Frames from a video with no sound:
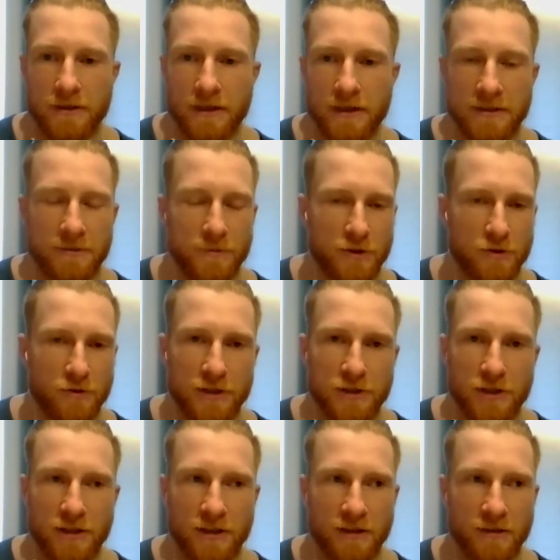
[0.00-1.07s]
and some
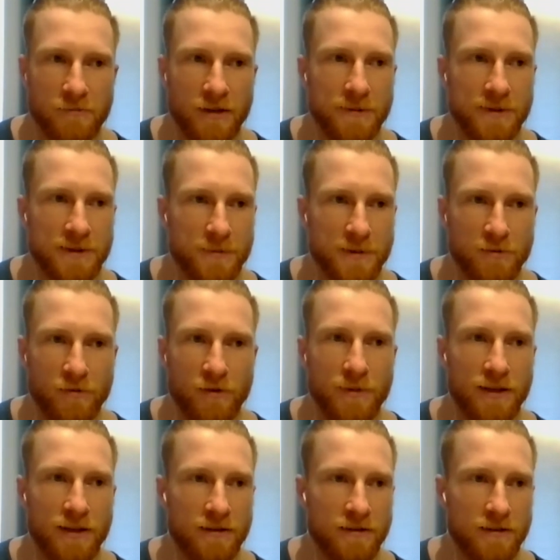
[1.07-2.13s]
stretching, maybe some
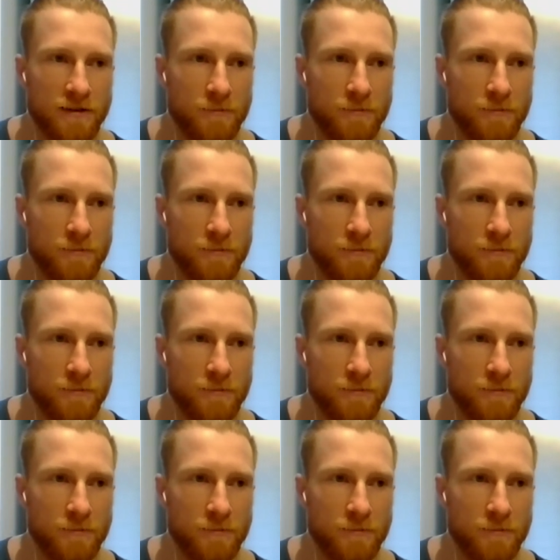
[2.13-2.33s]
swimming,